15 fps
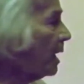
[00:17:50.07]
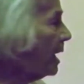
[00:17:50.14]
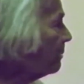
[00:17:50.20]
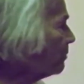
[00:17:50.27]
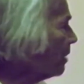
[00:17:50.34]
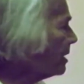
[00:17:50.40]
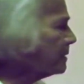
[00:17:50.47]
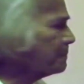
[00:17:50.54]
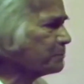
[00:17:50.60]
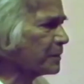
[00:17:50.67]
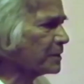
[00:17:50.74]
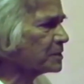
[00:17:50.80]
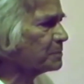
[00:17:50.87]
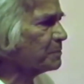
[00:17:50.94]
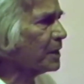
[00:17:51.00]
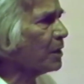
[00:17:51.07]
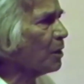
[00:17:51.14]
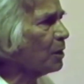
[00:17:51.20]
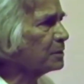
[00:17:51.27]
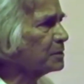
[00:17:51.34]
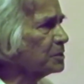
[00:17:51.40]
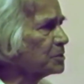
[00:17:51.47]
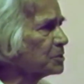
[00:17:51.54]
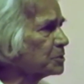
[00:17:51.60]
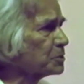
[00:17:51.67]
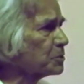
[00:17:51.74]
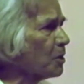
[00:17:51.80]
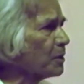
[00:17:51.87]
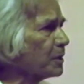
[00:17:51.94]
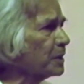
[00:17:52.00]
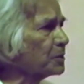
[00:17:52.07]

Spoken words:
I am not impressed by all this talk